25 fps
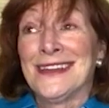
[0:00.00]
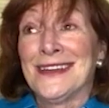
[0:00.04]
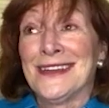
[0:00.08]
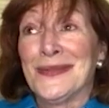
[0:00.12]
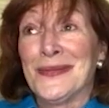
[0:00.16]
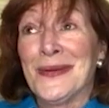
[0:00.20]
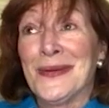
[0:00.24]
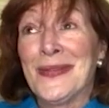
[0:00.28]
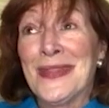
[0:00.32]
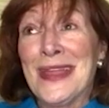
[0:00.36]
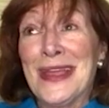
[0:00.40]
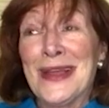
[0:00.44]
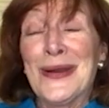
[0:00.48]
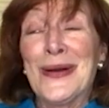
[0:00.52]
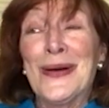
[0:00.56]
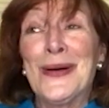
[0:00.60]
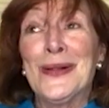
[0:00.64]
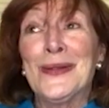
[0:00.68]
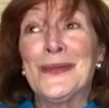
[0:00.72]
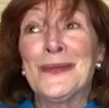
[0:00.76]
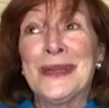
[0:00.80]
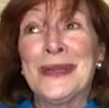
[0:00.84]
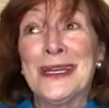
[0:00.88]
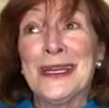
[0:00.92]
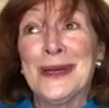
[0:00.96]
when they
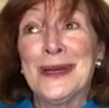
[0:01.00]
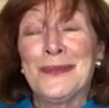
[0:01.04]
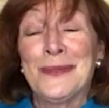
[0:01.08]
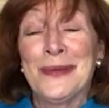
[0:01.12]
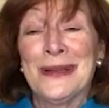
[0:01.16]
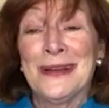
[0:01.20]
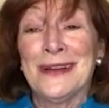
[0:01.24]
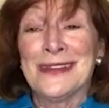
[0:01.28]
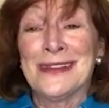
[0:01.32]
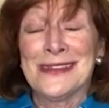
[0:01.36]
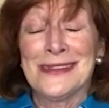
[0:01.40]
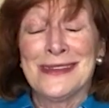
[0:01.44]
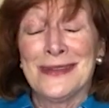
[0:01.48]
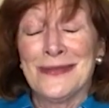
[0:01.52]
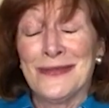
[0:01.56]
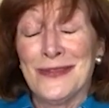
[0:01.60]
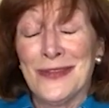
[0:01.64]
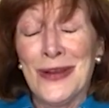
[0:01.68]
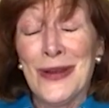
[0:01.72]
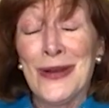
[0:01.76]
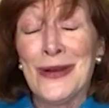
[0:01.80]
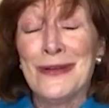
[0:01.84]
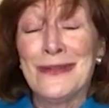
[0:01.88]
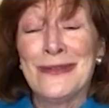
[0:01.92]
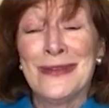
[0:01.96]
called me up because of
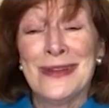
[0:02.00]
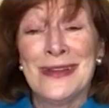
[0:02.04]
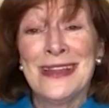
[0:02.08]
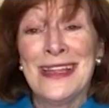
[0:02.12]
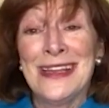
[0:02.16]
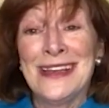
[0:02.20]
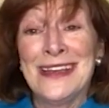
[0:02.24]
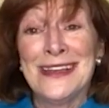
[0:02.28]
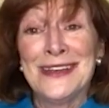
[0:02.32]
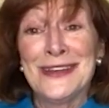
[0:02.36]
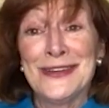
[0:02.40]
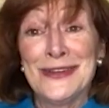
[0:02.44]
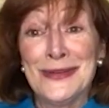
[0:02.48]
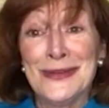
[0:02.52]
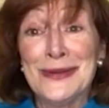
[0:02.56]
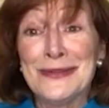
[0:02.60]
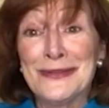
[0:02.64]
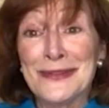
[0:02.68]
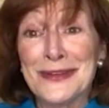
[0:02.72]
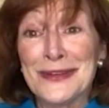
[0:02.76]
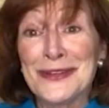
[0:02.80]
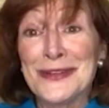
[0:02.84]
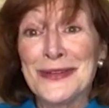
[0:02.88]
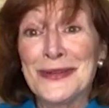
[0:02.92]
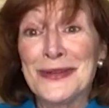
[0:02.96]
COVID, they didn't do it
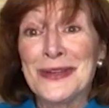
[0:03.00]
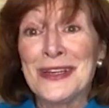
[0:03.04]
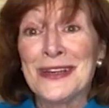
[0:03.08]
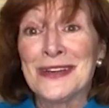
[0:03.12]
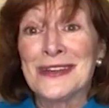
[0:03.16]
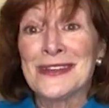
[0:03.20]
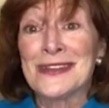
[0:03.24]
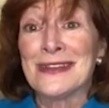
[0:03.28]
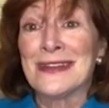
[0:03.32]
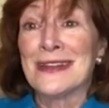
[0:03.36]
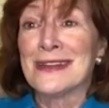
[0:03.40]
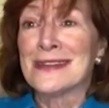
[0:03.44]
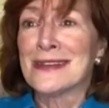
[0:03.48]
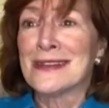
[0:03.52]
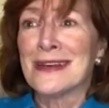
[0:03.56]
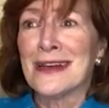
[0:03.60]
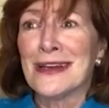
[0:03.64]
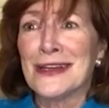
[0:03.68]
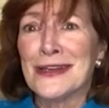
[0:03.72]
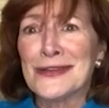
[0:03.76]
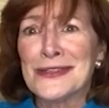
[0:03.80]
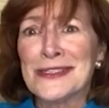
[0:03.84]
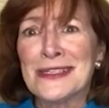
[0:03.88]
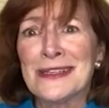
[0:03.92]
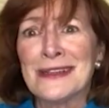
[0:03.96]
for 2 years. And they said, are
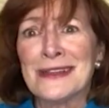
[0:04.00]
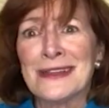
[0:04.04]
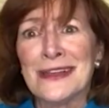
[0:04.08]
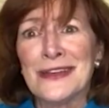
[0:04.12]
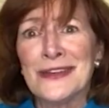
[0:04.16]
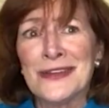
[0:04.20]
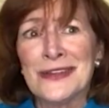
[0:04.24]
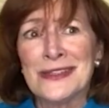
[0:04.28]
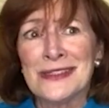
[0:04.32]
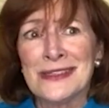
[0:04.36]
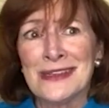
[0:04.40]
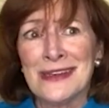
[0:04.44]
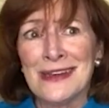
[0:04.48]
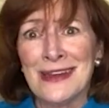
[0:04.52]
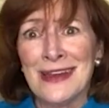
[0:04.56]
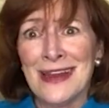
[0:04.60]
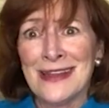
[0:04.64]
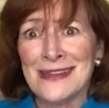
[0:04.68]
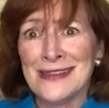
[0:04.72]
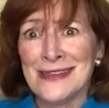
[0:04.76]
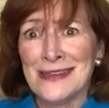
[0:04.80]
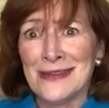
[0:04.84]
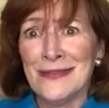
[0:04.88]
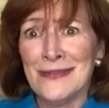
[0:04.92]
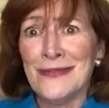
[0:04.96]
you still interested? And I
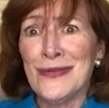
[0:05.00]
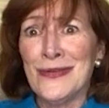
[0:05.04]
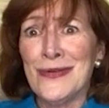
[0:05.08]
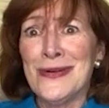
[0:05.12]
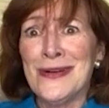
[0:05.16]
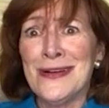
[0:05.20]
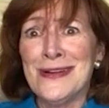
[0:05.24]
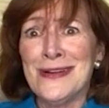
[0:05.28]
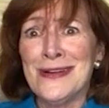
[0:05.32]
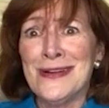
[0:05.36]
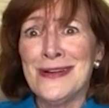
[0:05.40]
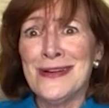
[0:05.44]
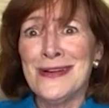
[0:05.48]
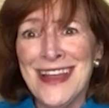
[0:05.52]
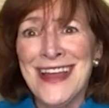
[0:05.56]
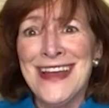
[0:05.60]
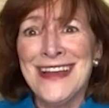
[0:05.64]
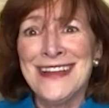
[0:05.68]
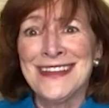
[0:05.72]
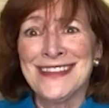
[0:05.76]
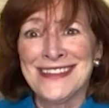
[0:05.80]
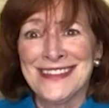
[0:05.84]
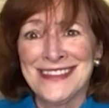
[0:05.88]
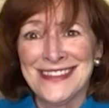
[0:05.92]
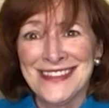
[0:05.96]
said, of course,
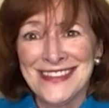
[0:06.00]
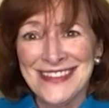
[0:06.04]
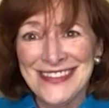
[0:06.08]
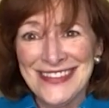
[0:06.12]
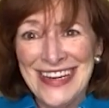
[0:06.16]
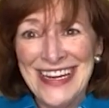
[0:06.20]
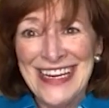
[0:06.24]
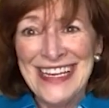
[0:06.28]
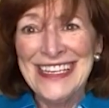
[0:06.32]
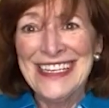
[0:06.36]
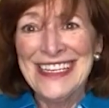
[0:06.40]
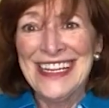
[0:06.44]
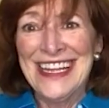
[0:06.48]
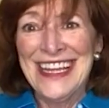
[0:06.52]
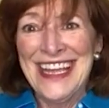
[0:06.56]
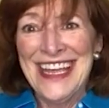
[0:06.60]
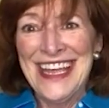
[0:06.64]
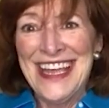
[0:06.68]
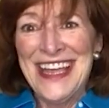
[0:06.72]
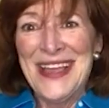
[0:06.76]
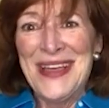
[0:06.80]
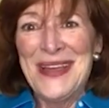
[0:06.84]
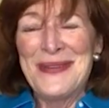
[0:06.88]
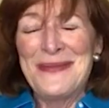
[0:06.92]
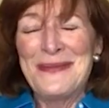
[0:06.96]
yes, right?
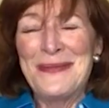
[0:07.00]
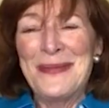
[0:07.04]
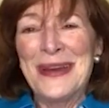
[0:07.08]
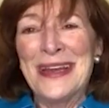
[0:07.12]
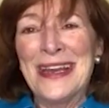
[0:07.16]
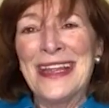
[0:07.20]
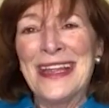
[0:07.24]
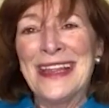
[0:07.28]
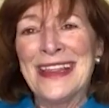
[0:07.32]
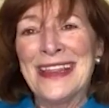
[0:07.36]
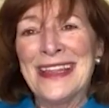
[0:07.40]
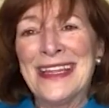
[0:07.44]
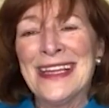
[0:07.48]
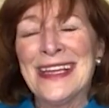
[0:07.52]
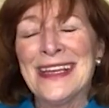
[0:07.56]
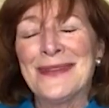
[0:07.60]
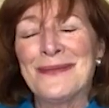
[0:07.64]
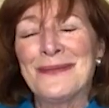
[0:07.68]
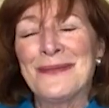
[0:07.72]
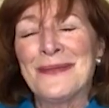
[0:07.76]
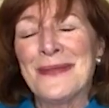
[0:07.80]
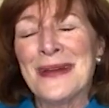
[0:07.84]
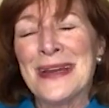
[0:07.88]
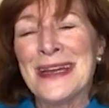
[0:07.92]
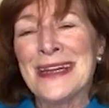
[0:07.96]
But I think
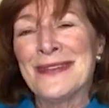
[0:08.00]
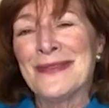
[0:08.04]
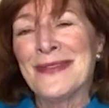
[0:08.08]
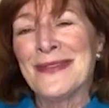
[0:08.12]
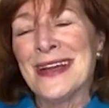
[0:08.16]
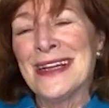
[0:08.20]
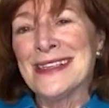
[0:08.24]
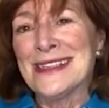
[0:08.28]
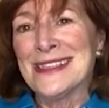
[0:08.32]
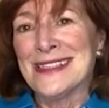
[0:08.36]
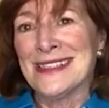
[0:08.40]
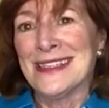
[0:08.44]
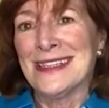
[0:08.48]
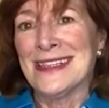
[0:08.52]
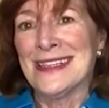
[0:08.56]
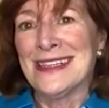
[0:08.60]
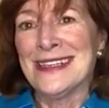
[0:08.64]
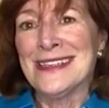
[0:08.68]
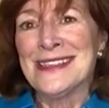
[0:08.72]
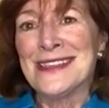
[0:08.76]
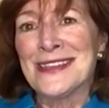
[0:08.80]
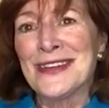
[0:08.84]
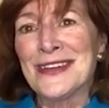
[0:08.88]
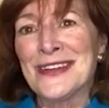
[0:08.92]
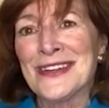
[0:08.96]
my advice to
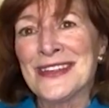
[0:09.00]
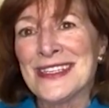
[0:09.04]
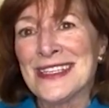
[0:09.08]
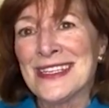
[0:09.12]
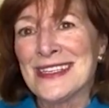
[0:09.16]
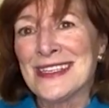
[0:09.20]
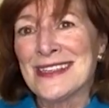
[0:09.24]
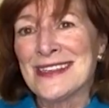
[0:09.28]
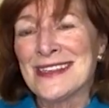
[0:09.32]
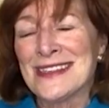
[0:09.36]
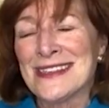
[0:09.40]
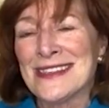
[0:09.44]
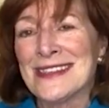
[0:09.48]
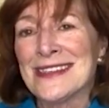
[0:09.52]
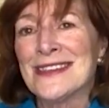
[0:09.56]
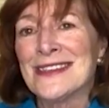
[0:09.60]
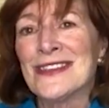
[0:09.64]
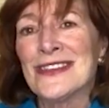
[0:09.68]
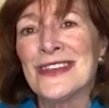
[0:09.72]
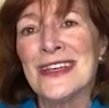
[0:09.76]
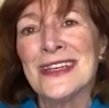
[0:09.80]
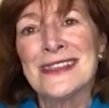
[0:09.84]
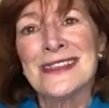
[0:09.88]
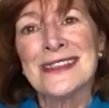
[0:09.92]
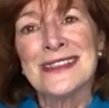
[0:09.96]
listeners is to
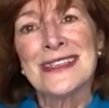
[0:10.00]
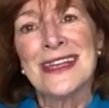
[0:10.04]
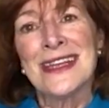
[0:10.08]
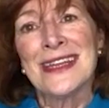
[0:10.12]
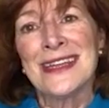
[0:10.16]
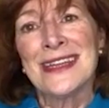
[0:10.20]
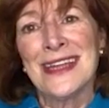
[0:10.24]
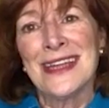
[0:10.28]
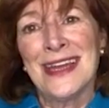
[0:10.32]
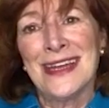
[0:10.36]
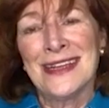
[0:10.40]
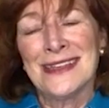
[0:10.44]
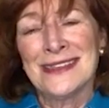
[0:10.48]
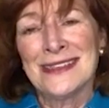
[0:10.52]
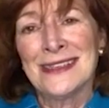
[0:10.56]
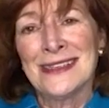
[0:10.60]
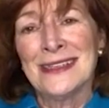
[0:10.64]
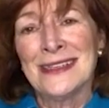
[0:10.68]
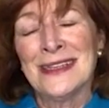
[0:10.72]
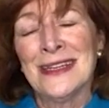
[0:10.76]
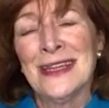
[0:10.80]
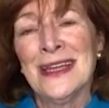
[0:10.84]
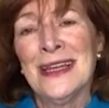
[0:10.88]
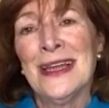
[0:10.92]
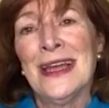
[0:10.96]
just say yes
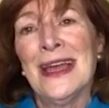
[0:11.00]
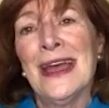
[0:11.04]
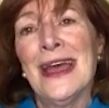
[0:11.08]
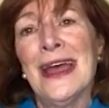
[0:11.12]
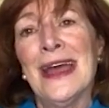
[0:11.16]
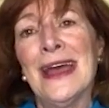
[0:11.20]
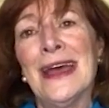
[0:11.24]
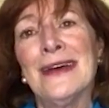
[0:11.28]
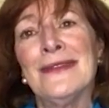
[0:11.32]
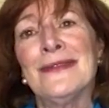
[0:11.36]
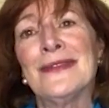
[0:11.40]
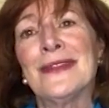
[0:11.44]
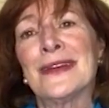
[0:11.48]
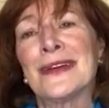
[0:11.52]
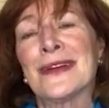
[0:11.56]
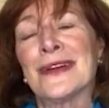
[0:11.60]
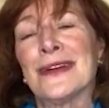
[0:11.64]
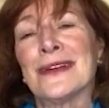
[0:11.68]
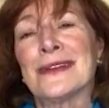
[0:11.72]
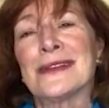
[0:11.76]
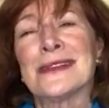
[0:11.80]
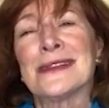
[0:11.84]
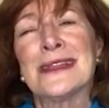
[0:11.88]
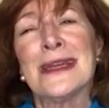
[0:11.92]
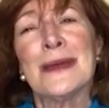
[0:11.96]
and have the
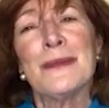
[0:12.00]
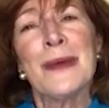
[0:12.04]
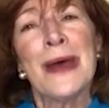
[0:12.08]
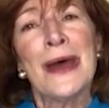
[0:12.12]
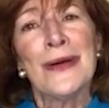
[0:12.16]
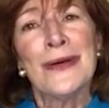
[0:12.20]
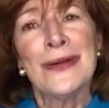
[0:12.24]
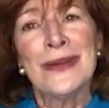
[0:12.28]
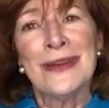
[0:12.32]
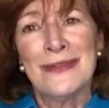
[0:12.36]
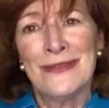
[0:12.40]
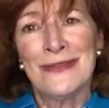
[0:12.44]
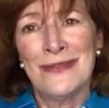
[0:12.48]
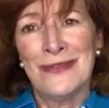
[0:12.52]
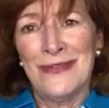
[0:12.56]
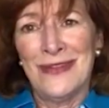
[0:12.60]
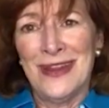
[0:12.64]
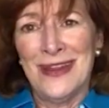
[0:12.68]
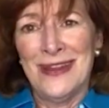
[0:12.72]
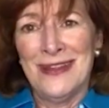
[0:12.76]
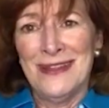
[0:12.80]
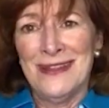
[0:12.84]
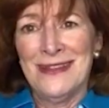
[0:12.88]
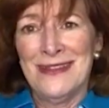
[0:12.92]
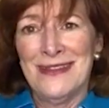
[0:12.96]
step out in
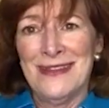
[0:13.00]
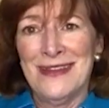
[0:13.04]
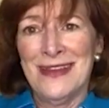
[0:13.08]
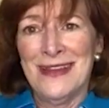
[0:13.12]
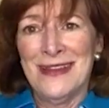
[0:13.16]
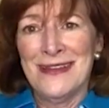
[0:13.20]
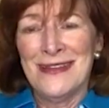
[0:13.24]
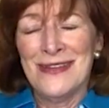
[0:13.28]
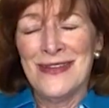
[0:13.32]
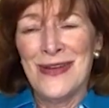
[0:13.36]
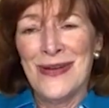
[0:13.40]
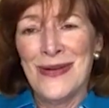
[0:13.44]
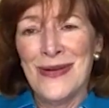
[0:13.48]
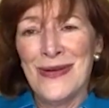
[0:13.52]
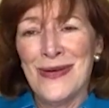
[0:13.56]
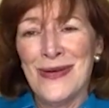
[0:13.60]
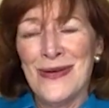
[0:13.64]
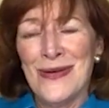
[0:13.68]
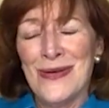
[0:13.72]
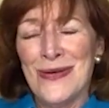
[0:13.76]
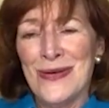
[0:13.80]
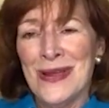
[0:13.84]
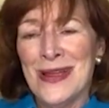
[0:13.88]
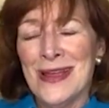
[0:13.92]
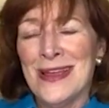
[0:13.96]
faith and
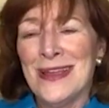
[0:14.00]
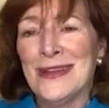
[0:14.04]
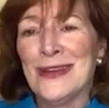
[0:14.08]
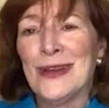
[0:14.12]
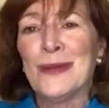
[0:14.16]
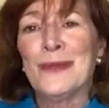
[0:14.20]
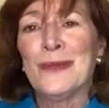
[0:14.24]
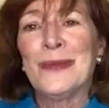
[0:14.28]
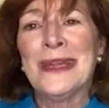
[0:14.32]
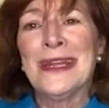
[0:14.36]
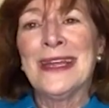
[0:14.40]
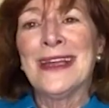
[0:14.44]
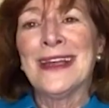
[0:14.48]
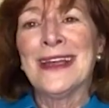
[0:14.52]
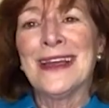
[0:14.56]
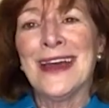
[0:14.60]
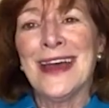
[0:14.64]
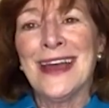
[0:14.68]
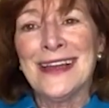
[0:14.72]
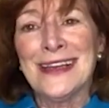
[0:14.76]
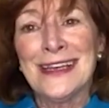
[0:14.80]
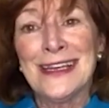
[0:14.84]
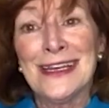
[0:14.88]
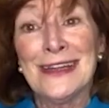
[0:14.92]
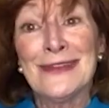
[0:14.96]
know you're being
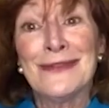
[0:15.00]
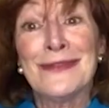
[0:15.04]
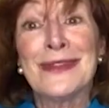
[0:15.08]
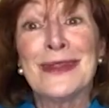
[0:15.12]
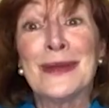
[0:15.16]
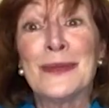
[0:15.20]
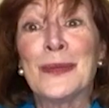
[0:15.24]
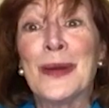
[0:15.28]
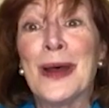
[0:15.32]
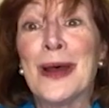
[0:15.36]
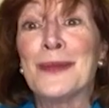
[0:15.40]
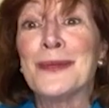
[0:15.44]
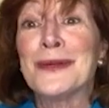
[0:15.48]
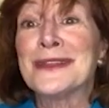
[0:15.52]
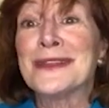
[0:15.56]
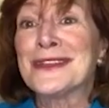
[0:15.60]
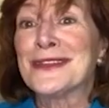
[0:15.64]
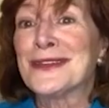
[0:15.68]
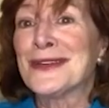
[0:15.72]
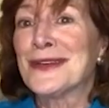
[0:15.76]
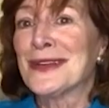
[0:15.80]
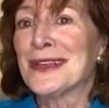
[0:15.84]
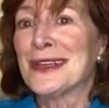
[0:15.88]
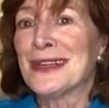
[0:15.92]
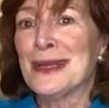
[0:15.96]
guided. If the
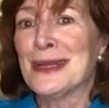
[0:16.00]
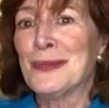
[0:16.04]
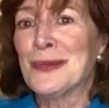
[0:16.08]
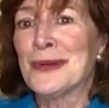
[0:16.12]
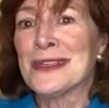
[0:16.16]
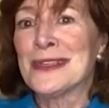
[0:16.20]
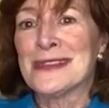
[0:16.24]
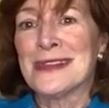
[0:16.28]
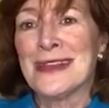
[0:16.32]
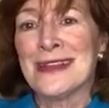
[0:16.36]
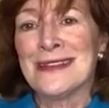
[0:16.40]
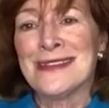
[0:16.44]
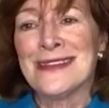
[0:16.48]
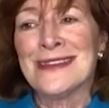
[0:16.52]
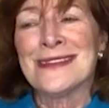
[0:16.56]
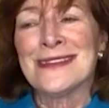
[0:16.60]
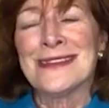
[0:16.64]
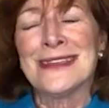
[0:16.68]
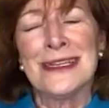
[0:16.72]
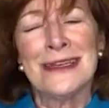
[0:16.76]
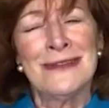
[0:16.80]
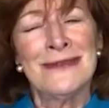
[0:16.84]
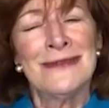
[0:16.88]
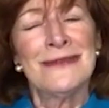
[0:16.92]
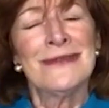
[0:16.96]
opportunity presents
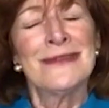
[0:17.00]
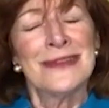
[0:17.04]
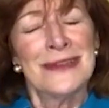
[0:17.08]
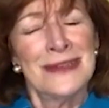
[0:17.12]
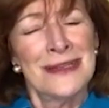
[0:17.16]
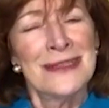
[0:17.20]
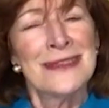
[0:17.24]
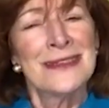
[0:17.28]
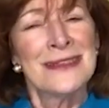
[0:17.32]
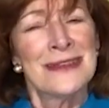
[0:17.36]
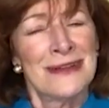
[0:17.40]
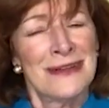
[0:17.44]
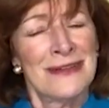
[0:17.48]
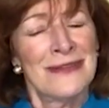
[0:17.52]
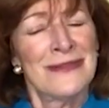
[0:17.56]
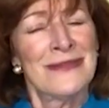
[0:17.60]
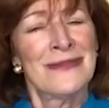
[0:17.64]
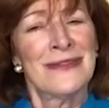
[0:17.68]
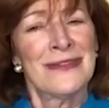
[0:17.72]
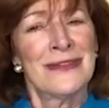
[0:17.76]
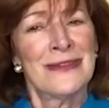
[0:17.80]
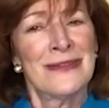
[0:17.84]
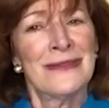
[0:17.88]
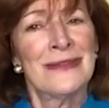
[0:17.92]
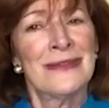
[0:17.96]
itself, it's there
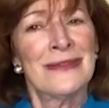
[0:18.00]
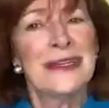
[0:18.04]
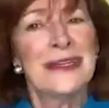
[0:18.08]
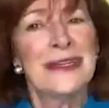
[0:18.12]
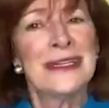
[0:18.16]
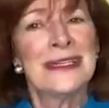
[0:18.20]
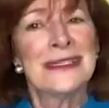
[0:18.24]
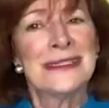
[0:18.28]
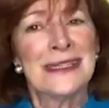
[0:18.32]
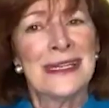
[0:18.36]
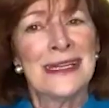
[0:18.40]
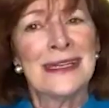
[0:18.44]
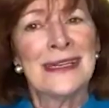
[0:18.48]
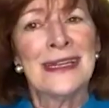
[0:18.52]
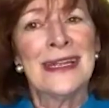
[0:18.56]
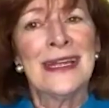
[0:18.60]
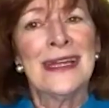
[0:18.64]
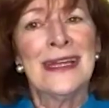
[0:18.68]
for a reason.